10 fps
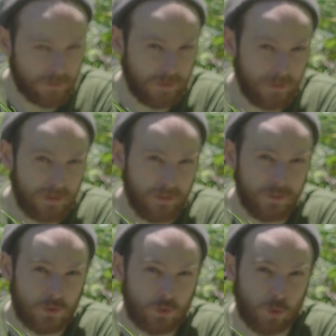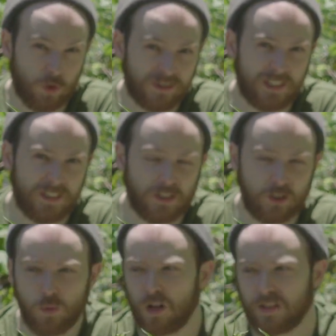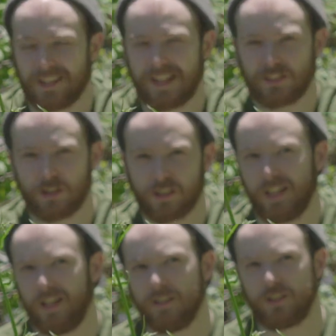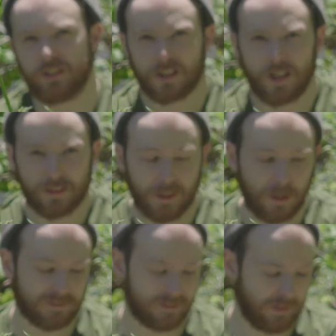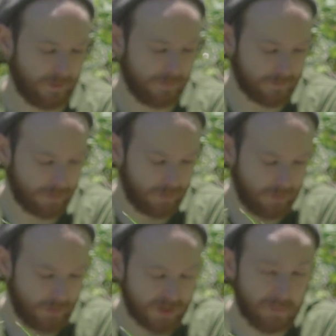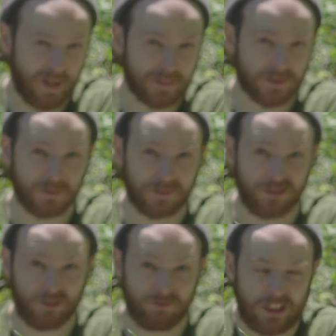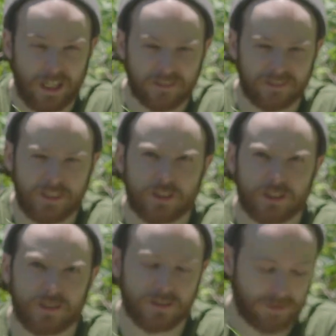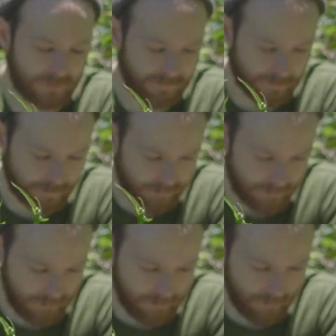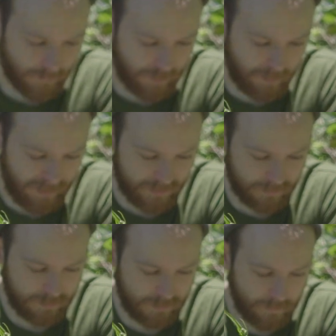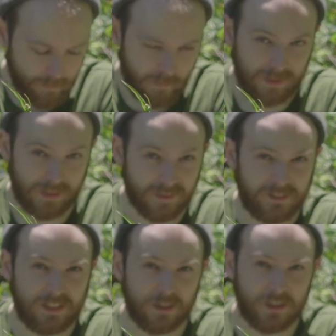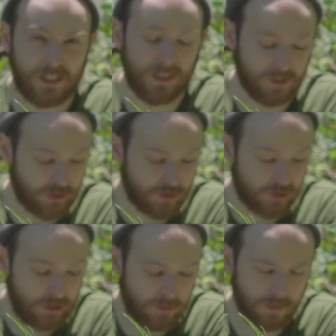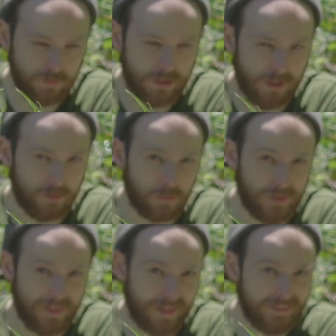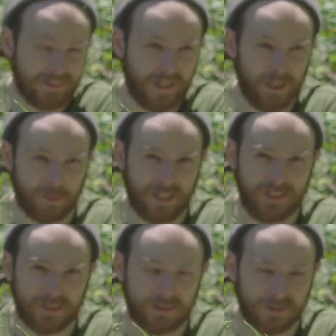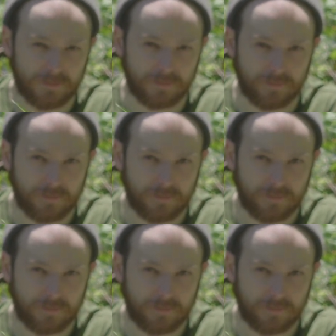The story that you are, as an archaeologist, uncovering spans generations. But like a real archaeologist, you don't know when things take place.